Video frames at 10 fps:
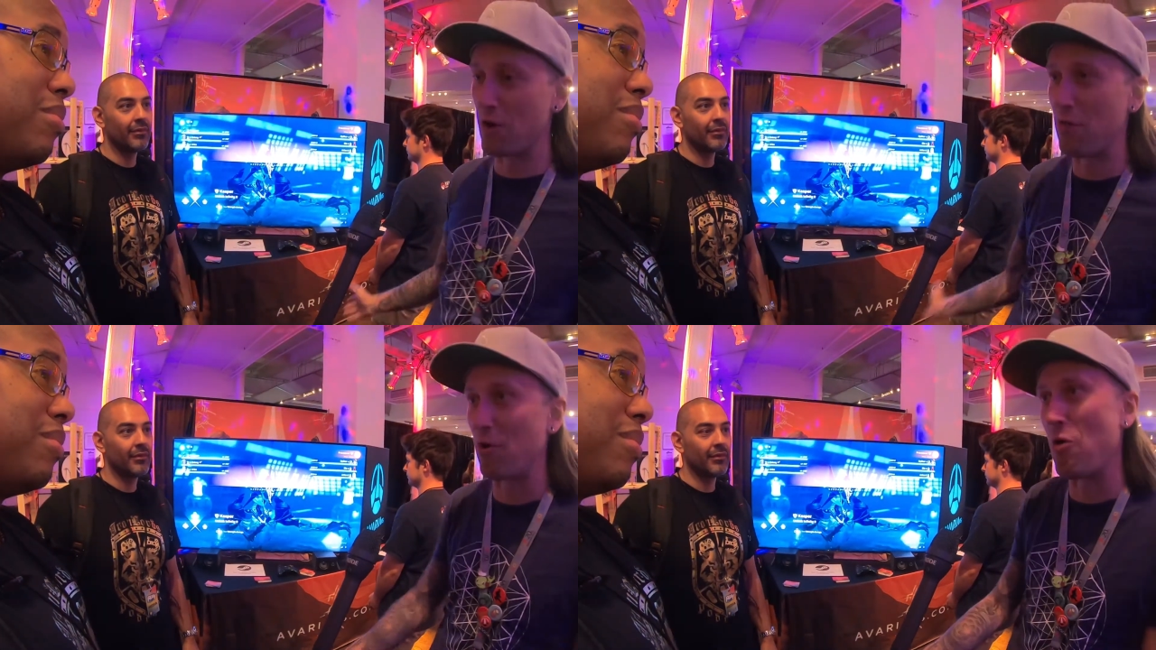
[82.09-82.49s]

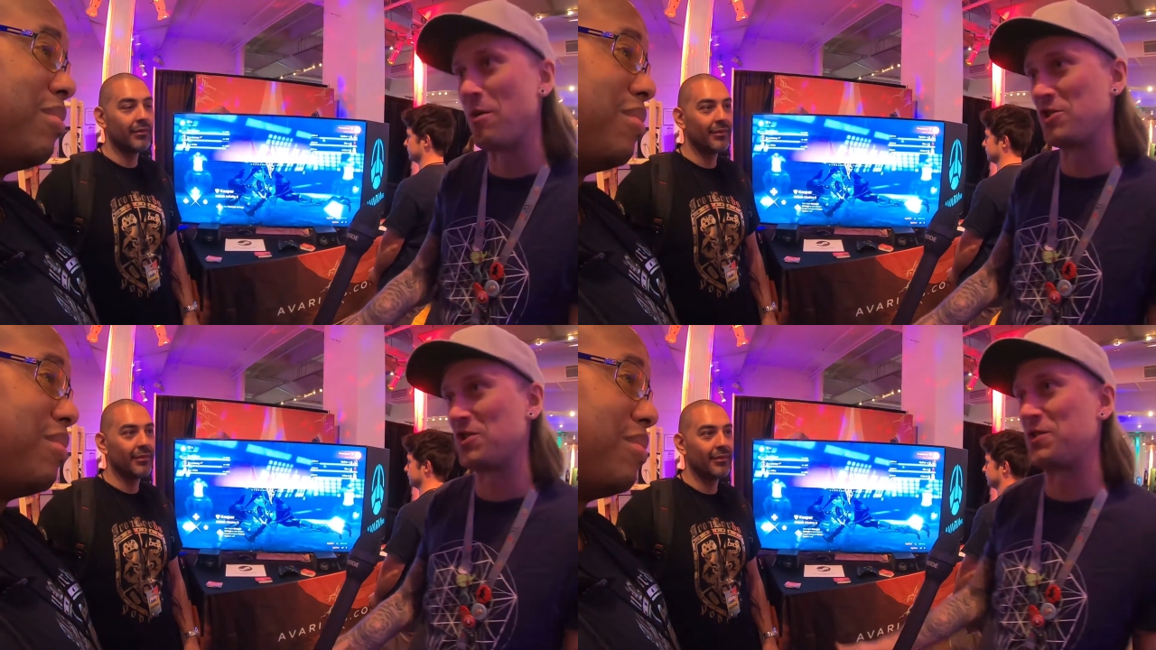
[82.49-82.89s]
Speaker 1: we're going to throw
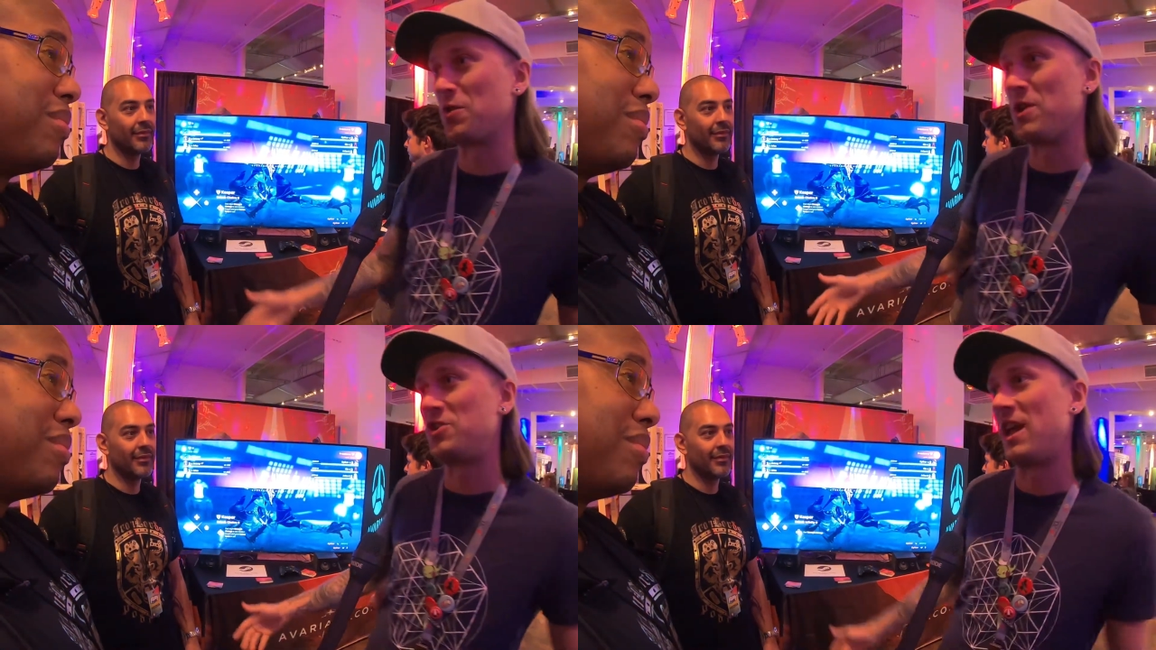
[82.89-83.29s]
a bunch of
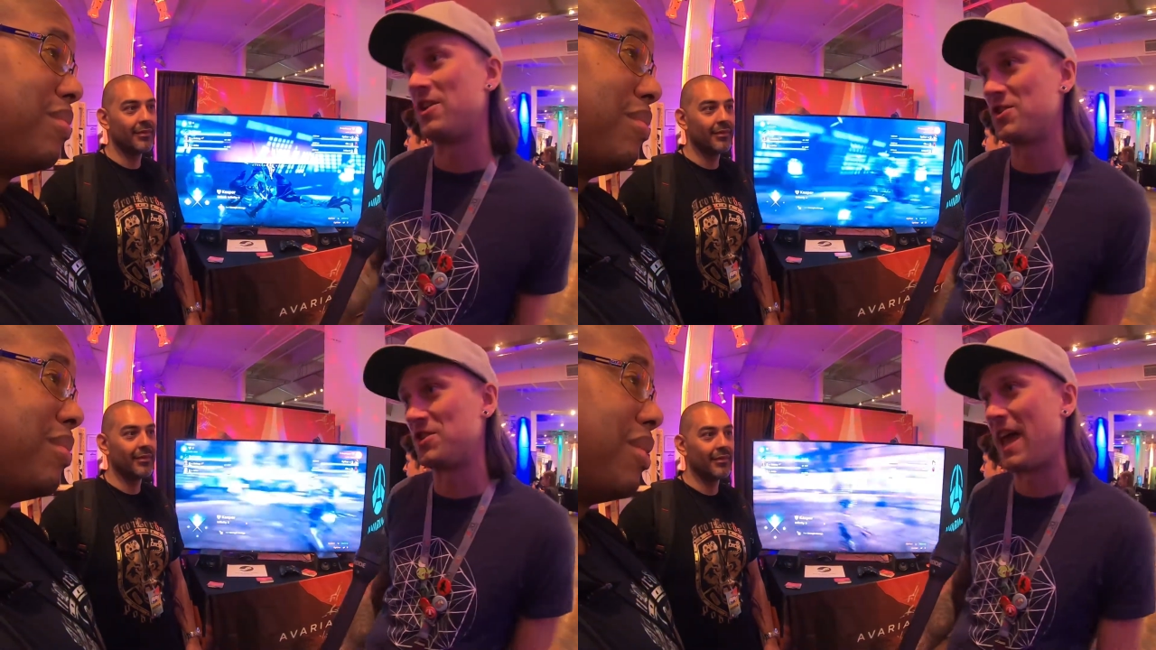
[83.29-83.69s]
story
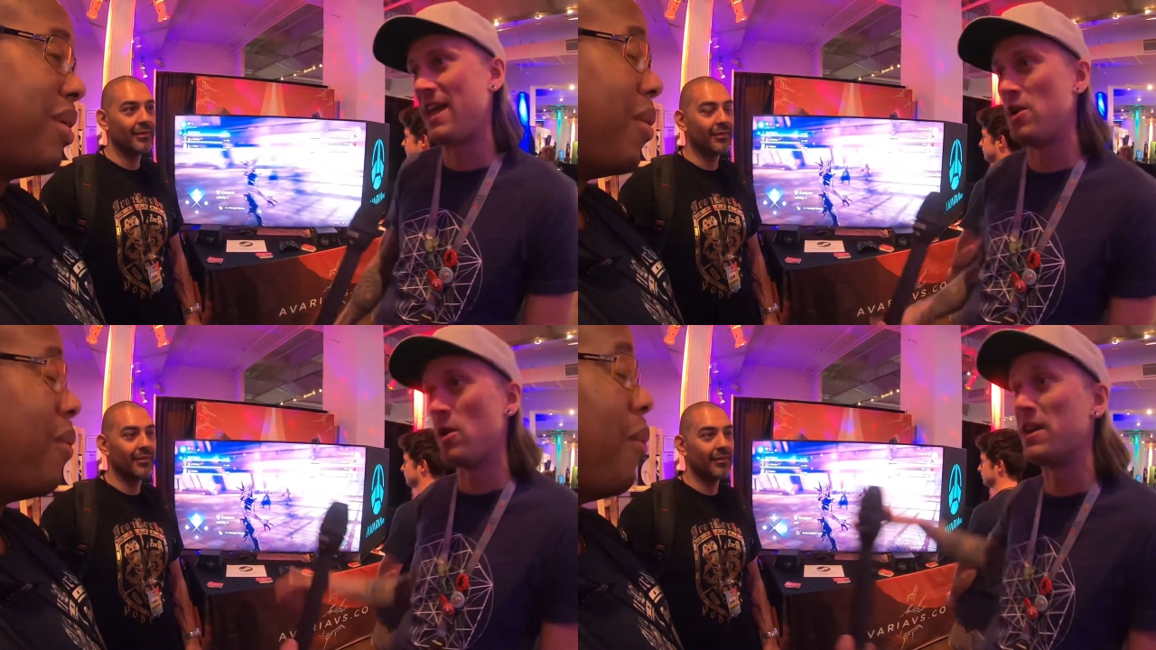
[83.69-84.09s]
challenges
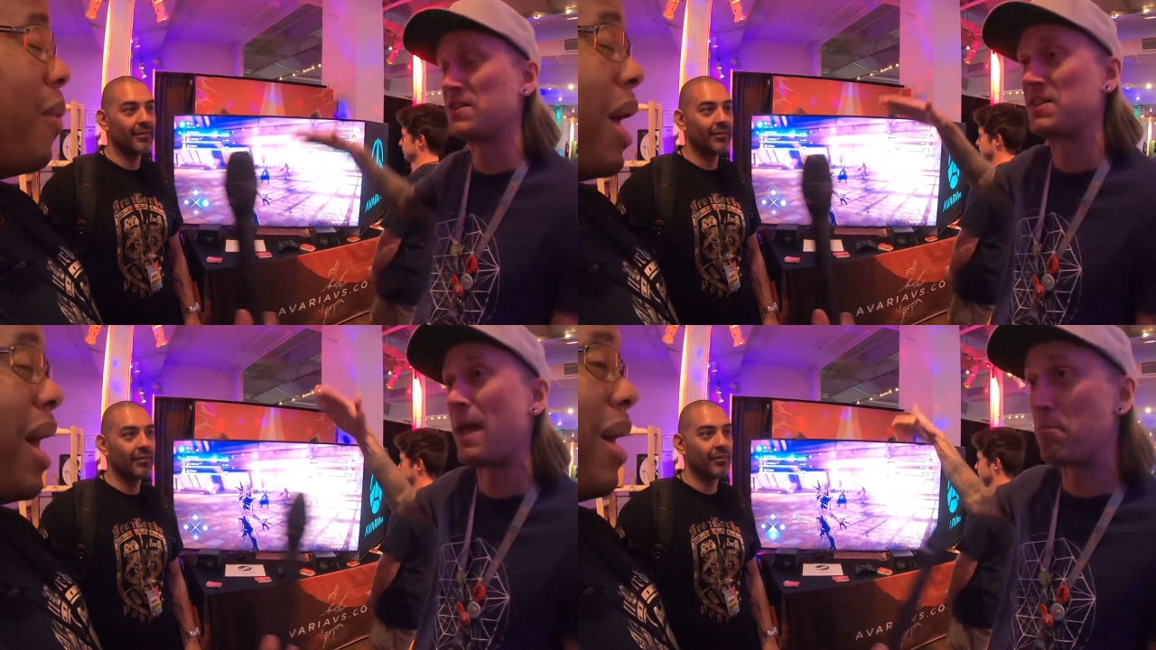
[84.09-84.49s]
at you in
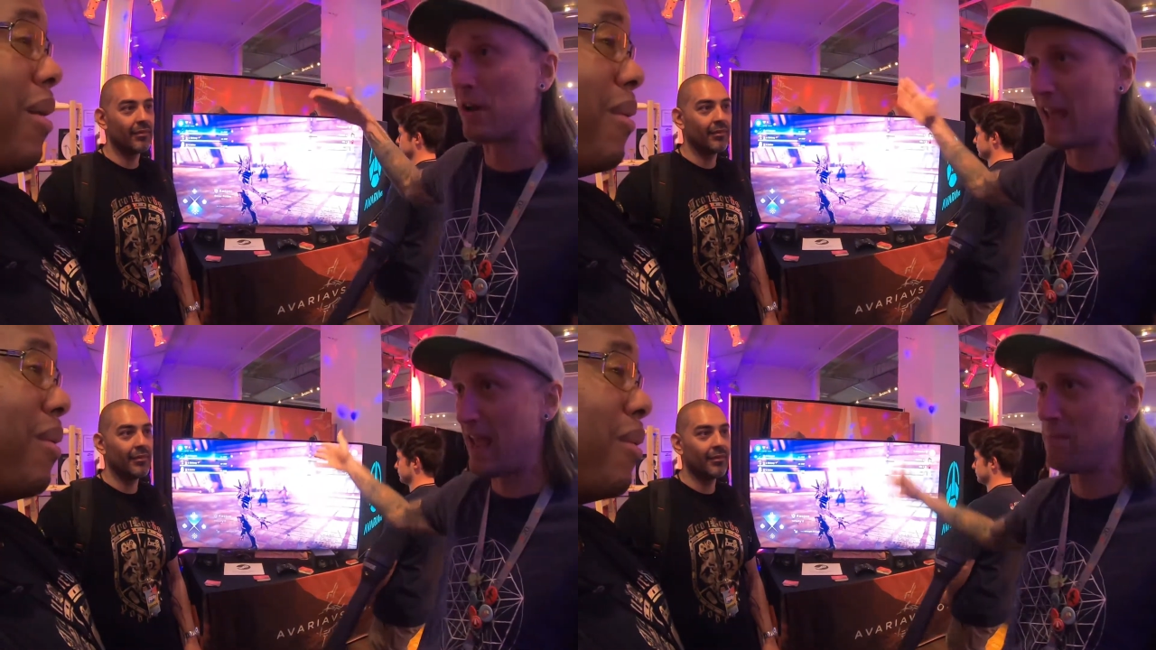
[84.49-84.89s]
a wow.
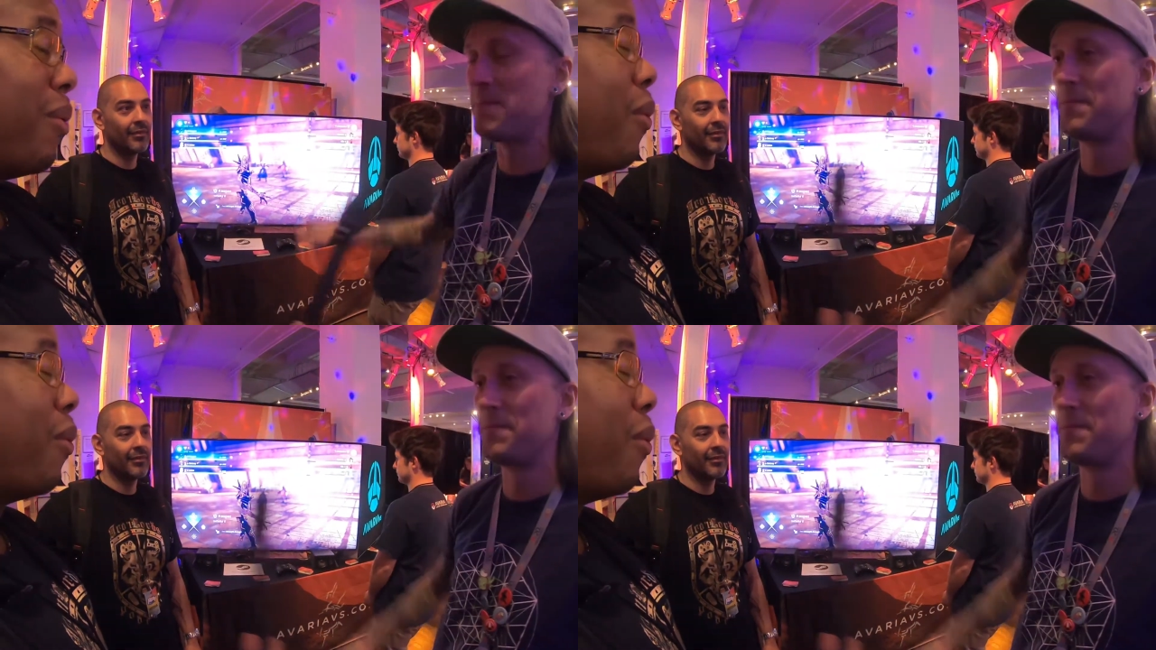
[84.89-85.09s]
separate game.